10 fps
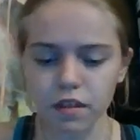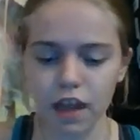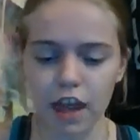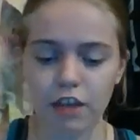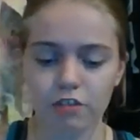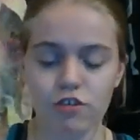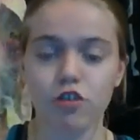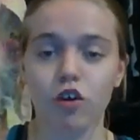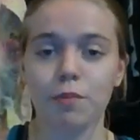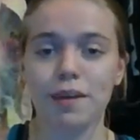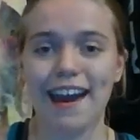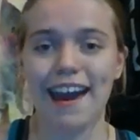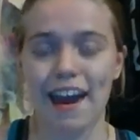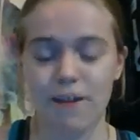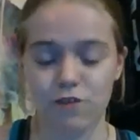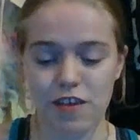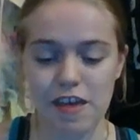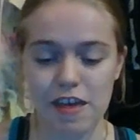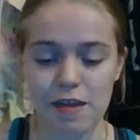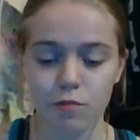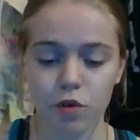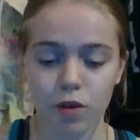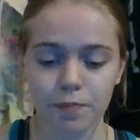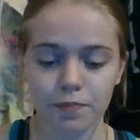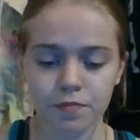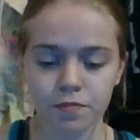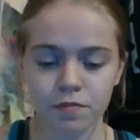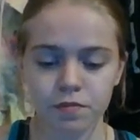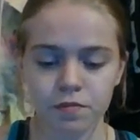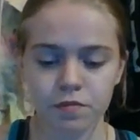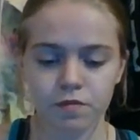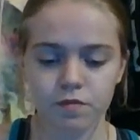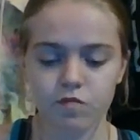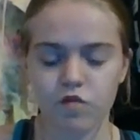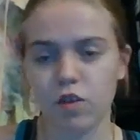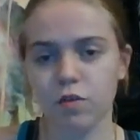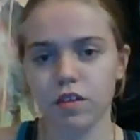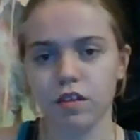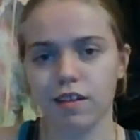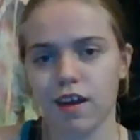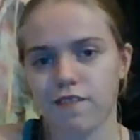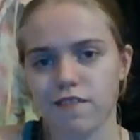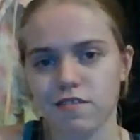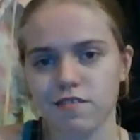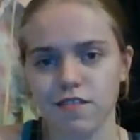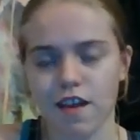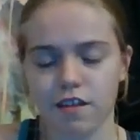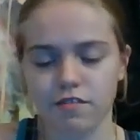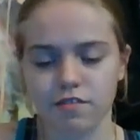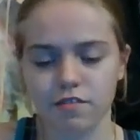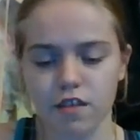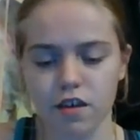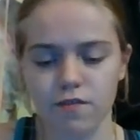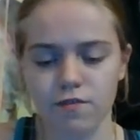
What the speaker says: and she told me I have to eat more frequently, like I have to eat snacks and stuff.